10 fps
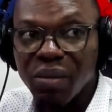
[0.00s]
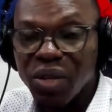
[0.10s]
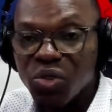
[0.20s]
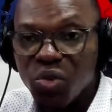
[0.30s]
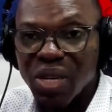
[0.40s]

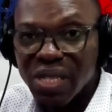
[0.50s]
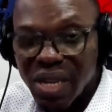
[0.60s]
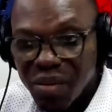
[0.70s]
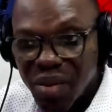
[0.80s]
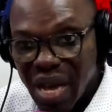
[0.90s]
But you must
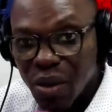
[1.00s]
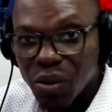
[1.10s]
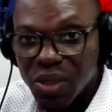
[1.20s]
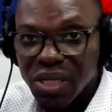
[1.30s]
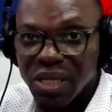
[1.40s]
come
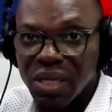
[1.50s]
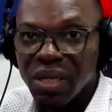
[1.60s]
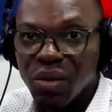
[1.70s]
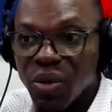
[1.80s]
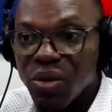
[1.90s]
out
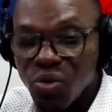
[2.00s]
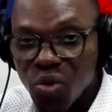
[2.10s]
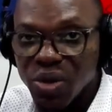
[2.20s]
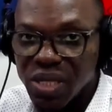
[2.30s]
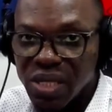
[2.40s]
with
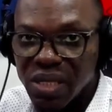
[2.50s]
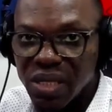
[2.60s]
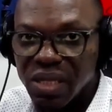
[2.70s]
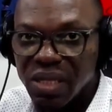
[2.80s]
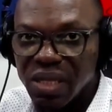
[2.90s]
notes
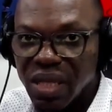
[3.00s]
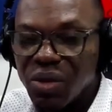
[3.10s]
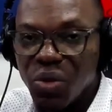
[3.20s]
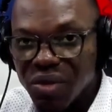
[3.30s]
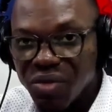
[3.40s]

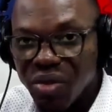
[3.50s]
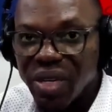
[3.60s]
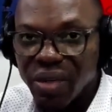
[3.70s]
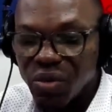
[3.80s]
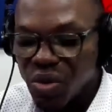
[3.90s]
that you have
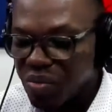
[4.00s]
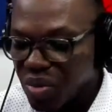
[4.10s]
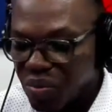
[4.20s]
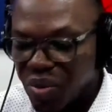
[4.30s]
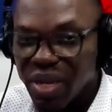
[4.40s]
written, you have
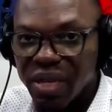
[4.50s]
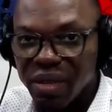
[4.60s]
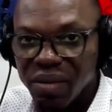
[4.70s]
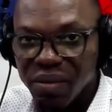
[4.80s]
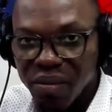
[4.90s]
prepared,
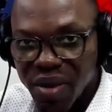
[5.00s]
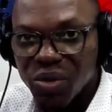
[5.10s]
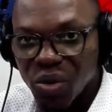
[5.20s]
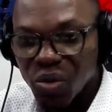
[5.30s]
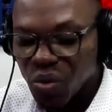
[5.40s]

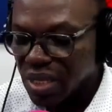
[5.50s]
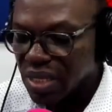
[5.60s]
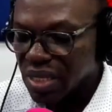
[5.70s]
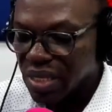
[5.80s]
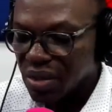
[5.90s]
based on what
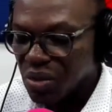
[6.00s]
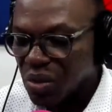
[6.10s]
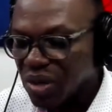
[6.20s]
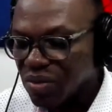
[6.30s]
it is that you have